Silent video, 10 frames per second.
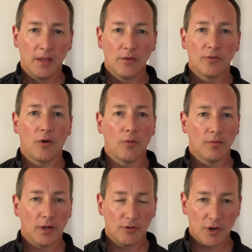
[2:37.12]
So,
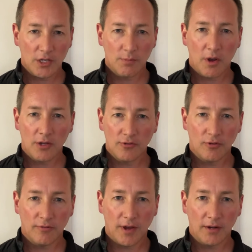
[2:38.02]
address
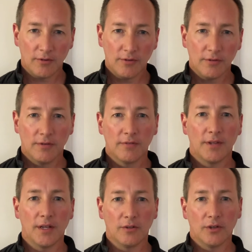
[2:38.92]
postural factors,
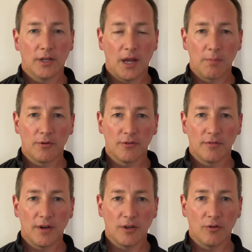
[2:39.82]
take a look at upper
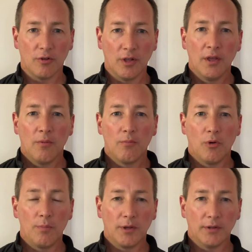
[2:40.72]
cervical
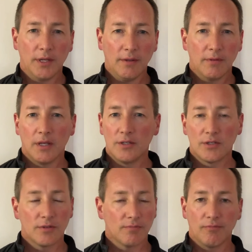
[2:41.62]
mobility. It
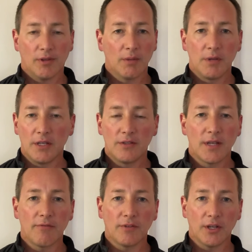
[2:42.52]
can be
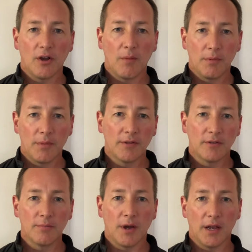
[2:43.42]
definitely
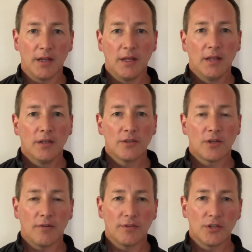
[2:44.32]
complemented by
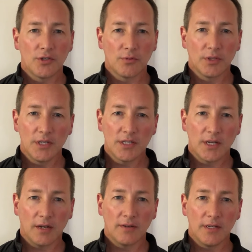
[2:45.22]
soft tissue release
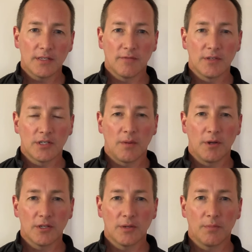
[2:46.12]
techniques of the
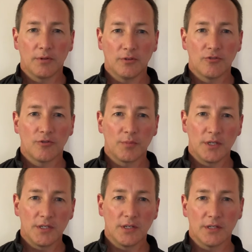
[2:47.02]
suboccipitals,
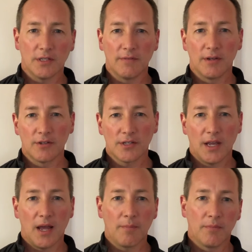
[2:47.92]
trapezius, levator
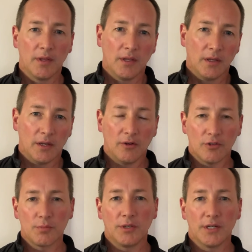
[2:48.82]
scap,
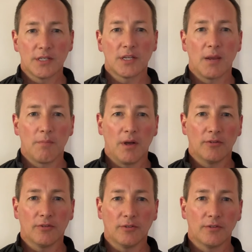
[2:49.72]
splenius type
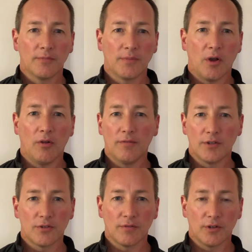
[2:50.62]
muscles, all of
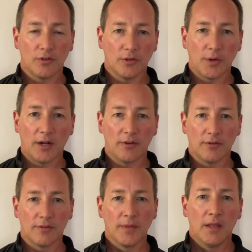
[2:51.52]
the cervical erectors,